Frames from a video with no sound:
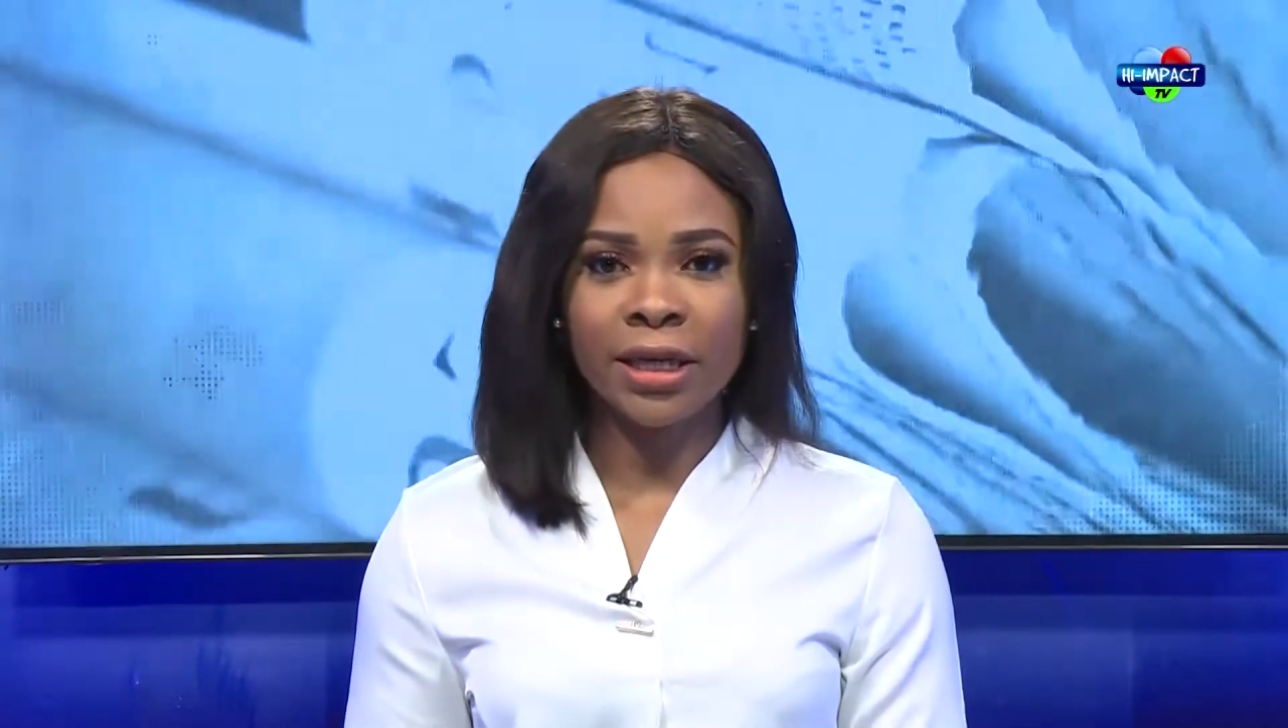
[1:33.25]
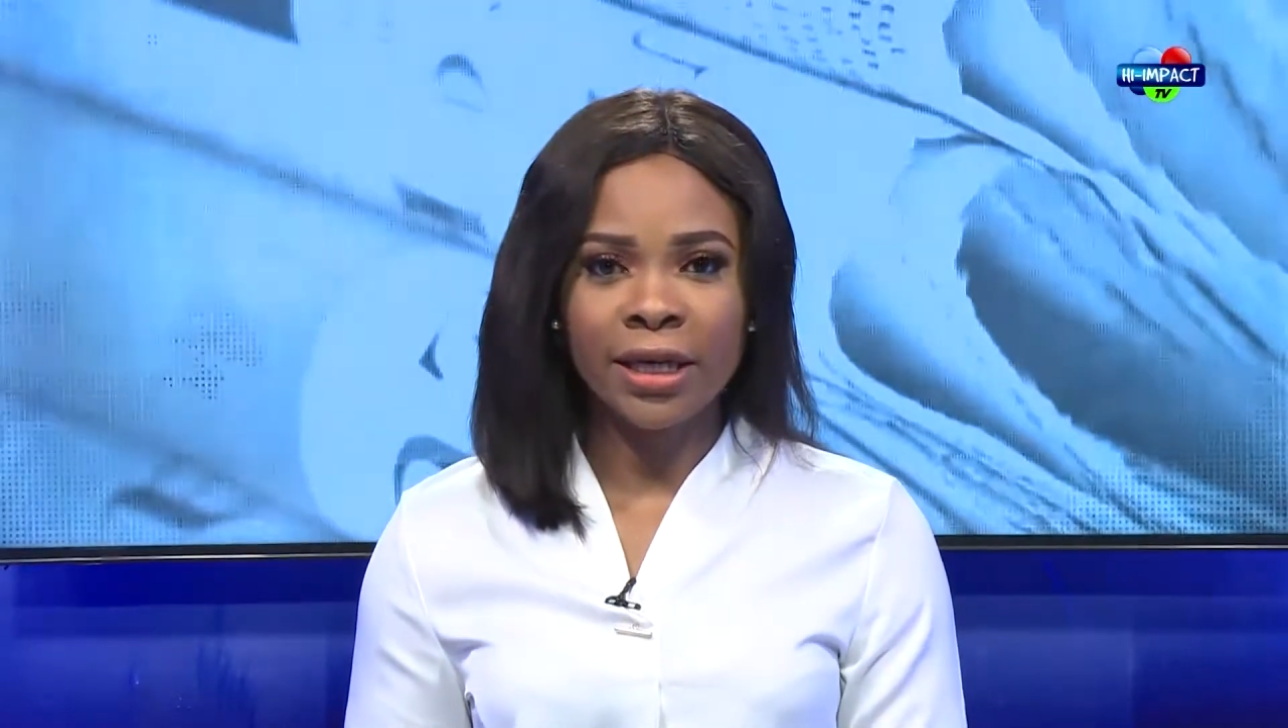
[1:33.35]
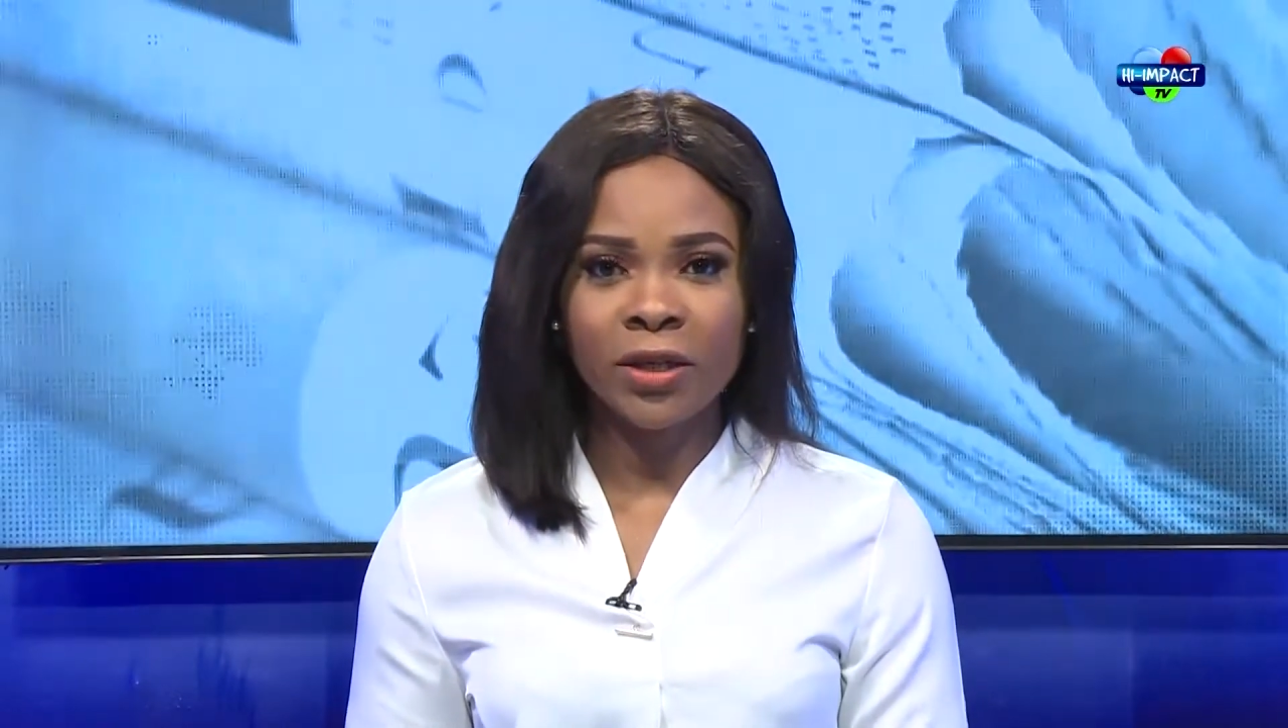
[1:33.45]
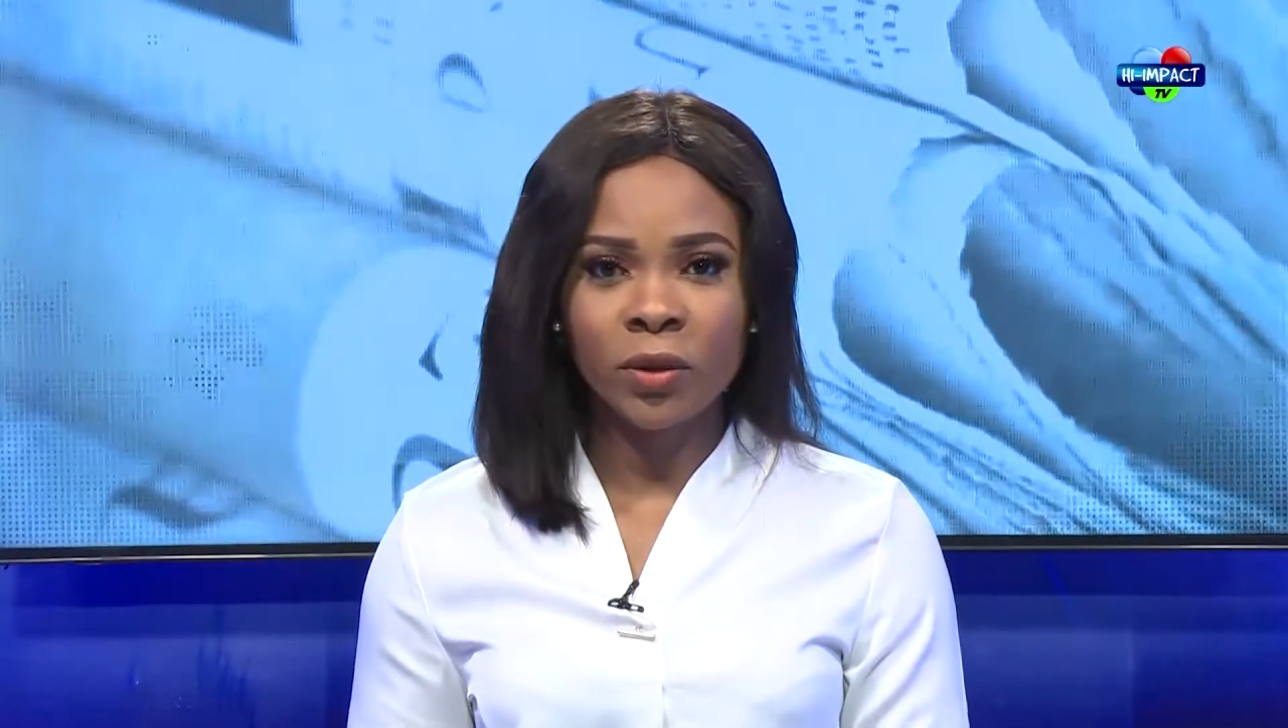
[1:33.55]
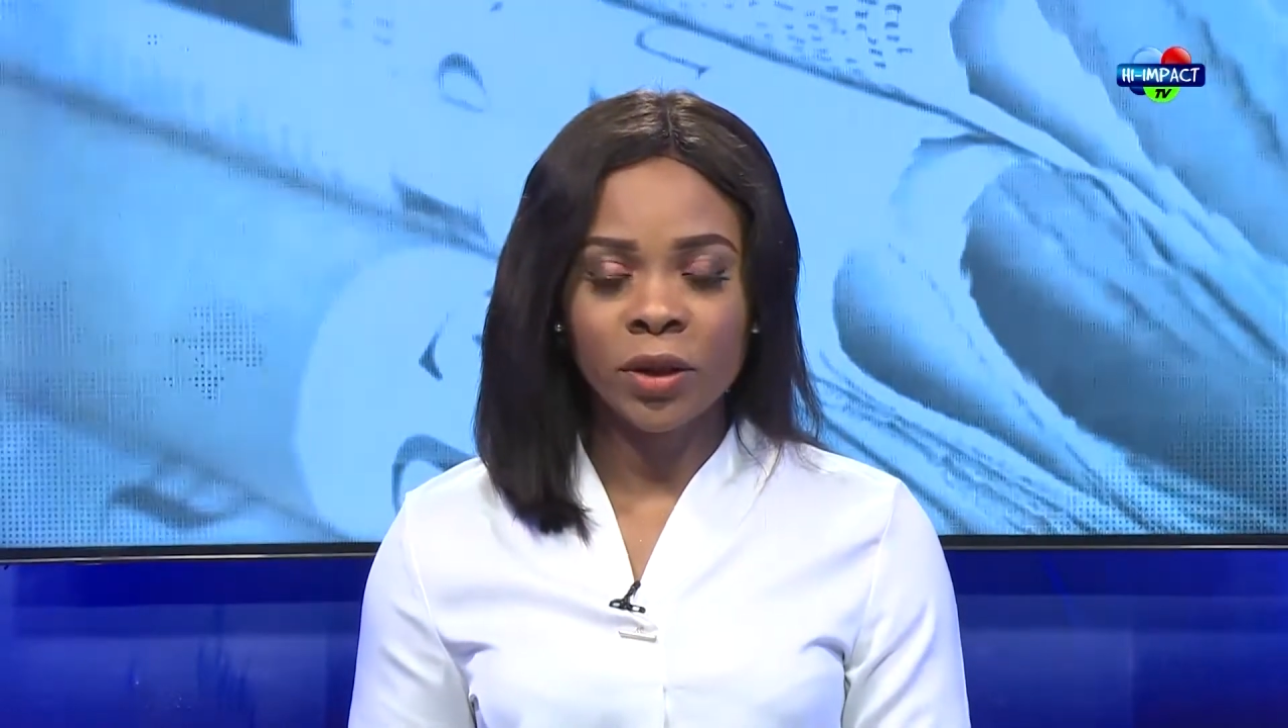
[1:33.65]

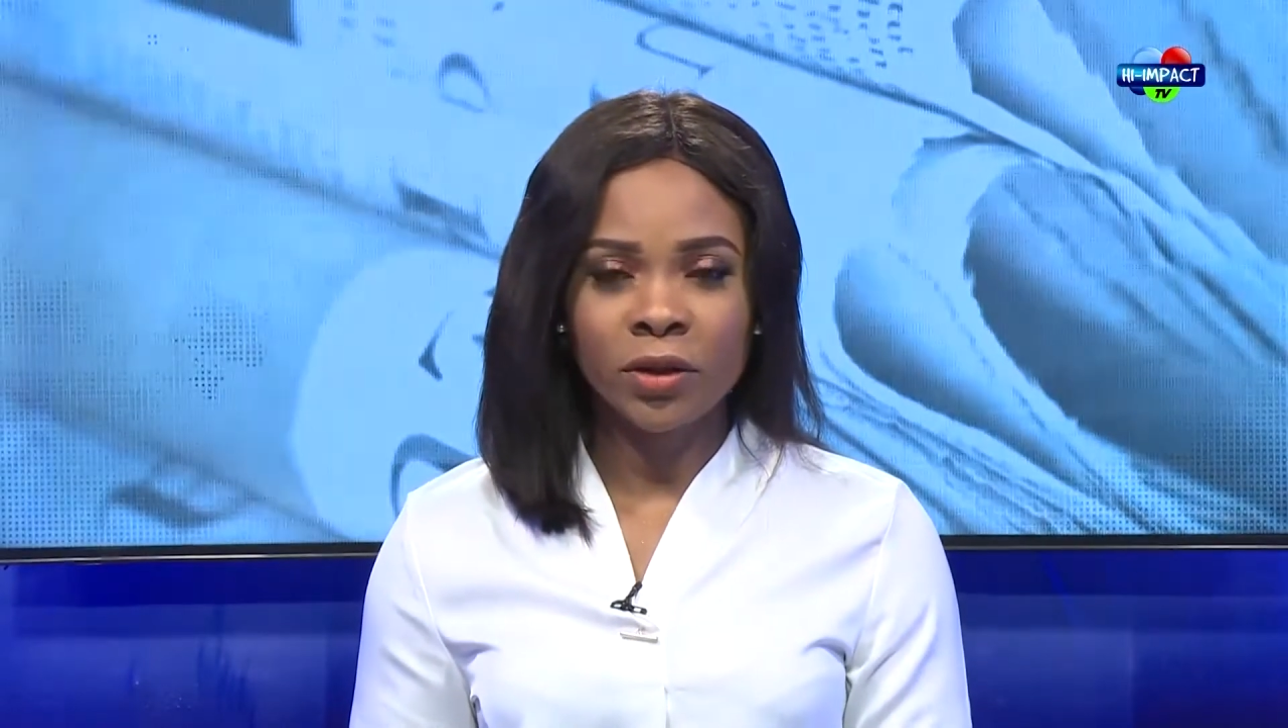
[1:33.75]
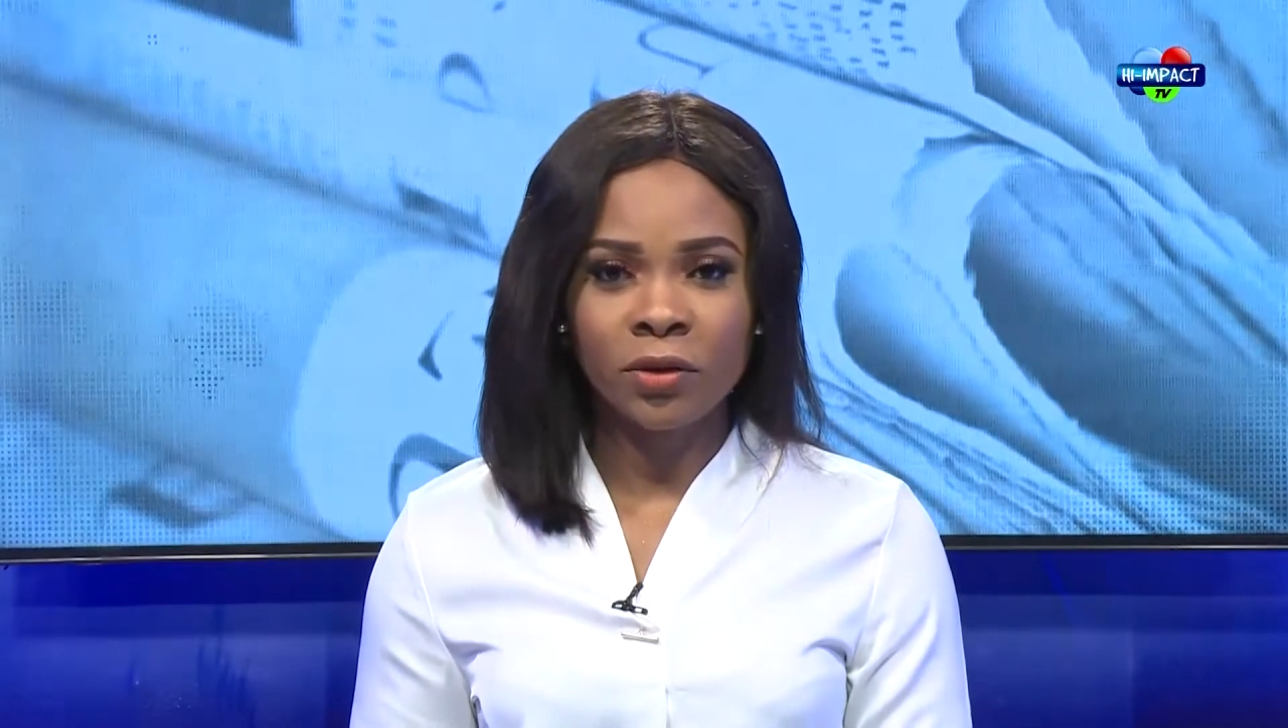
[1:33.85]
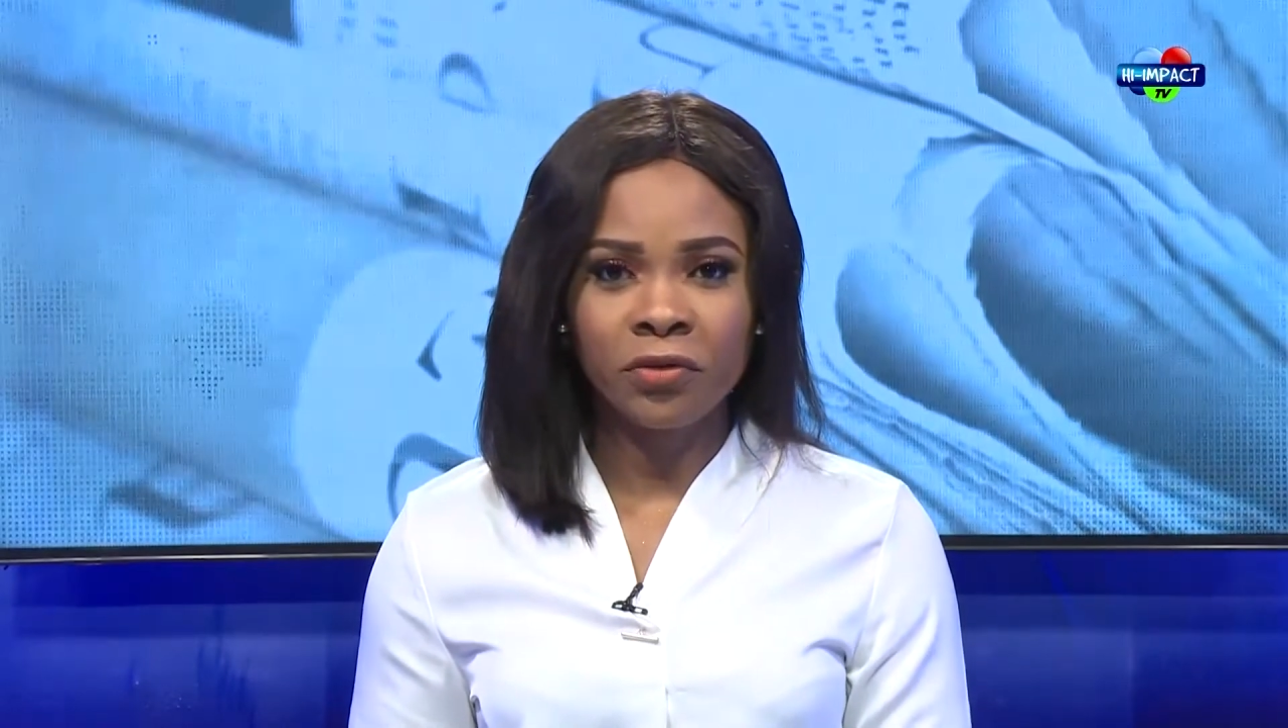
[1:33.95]
Network is not